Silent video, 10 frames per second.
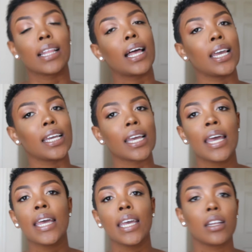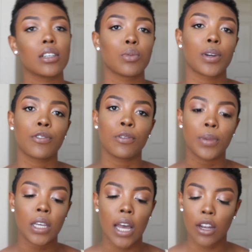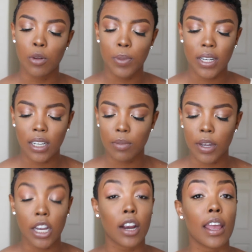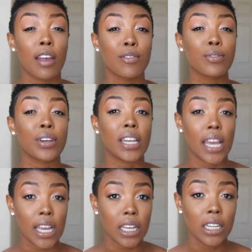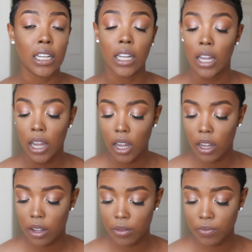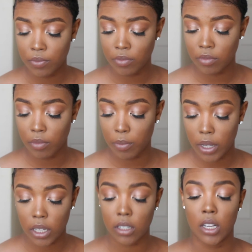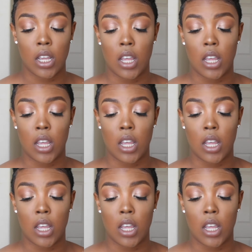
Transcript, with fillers: Like, it does work for me. I don't put it in my hair every day. Um, but